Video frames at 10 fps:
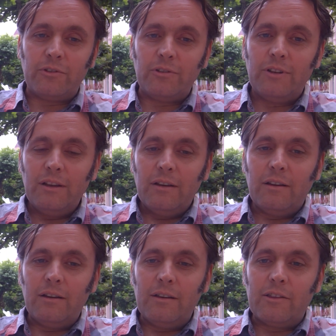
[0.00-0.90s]
for,
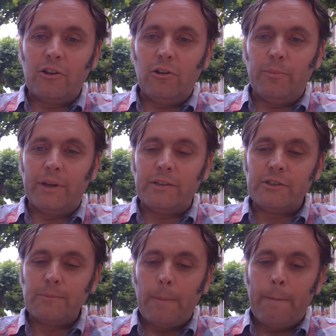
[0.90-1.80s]
the coal
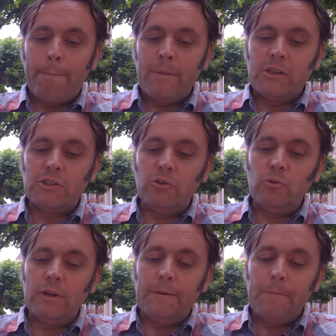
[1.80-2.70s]
mines.
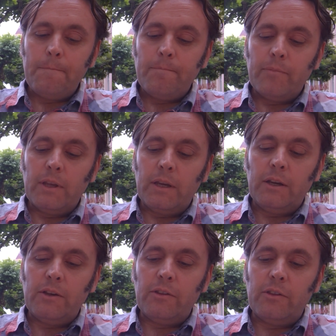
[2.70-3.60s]
So
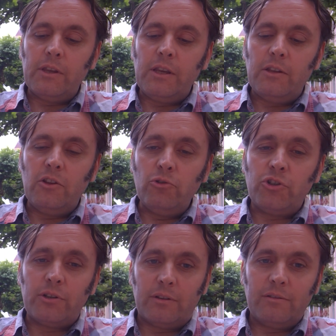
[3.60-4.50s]
the
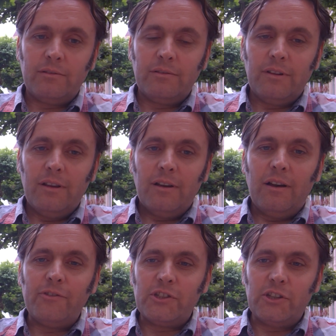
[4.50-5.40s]
notion
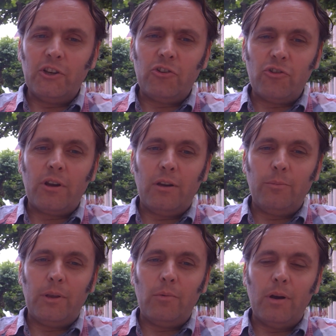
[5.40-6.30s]
of a circular
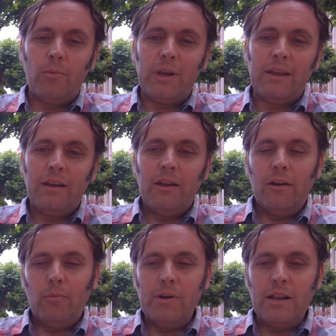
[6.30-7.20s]
economy where we
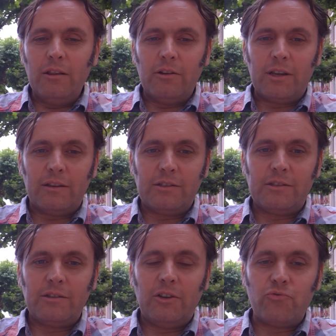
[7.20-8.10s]
look
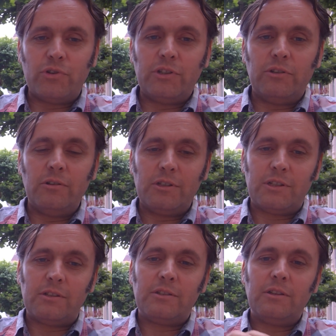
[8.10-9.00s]
at
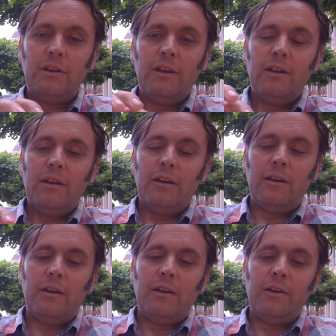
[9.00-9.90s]
resources
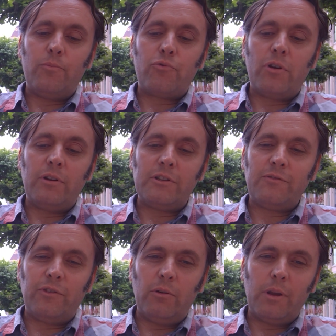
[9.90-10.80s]
in products
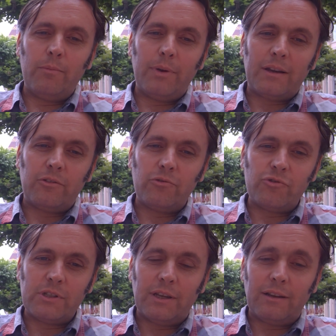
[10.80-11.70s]
flowing back through
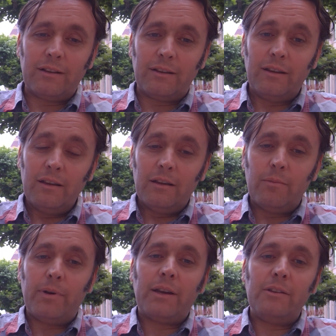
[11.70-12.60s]
recycling
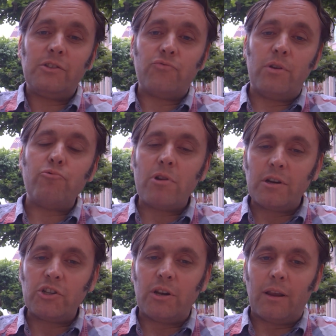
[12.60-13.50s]
and back into
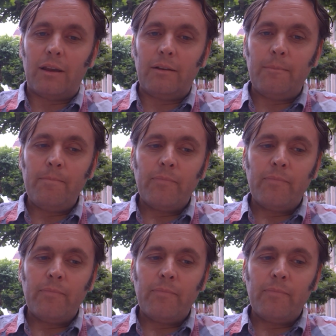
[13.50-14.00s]
reproduction again,